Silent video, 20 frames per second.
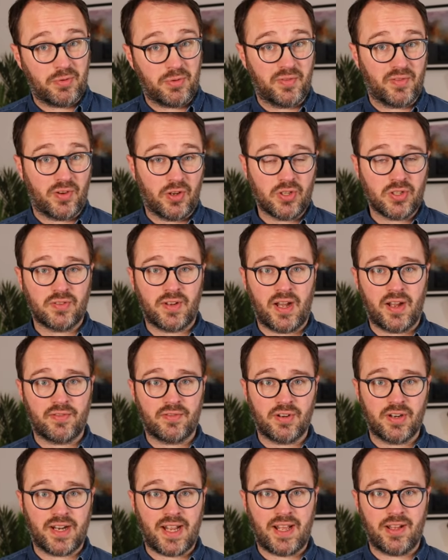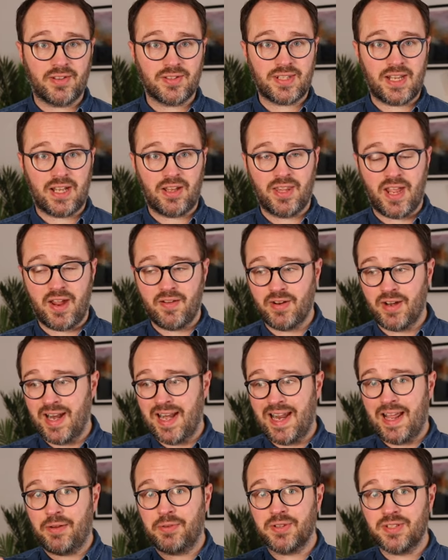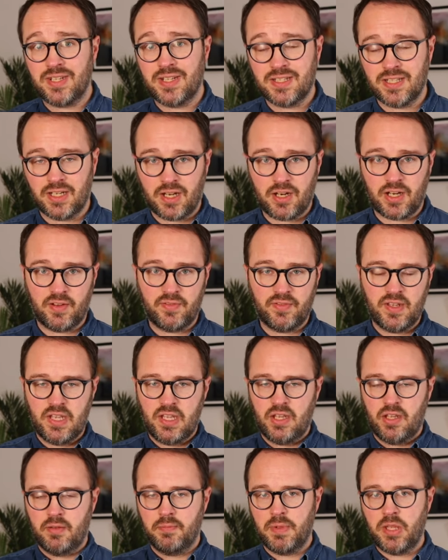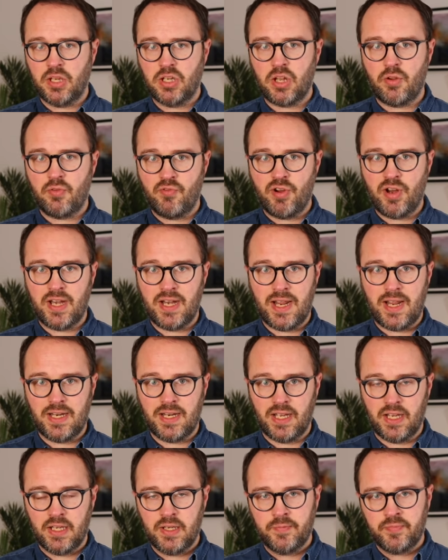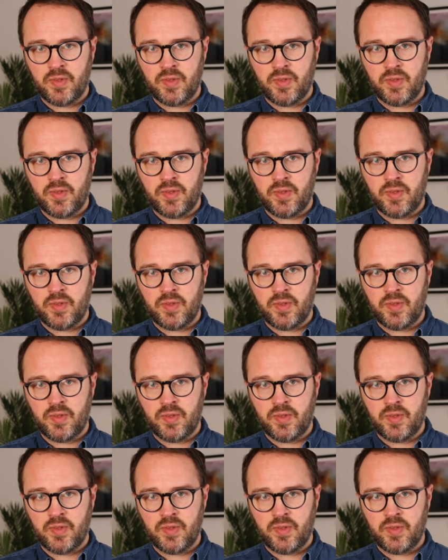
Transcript: with lots of other accounts out there and allowances that kind of mean you don't really need it.